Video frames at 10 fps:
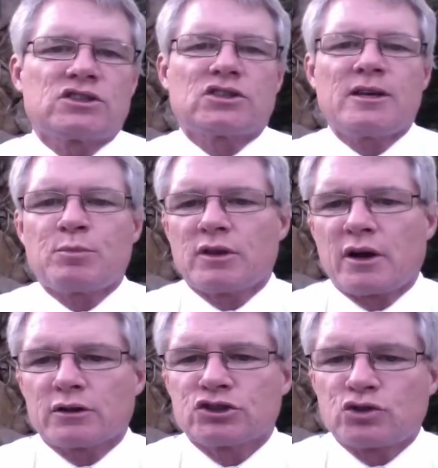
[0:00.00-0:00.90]
sleep in
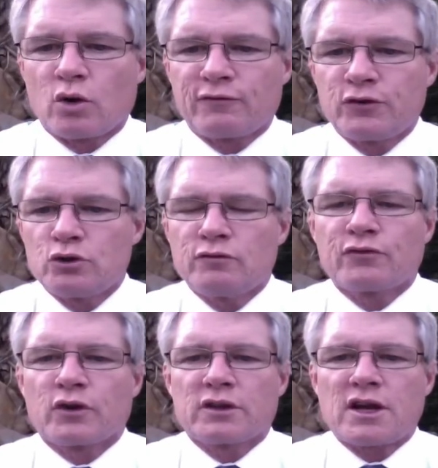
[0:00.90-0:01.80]
there and store food
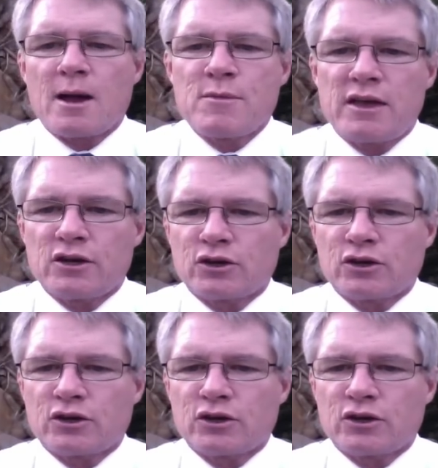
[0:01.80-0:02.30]
for the time that you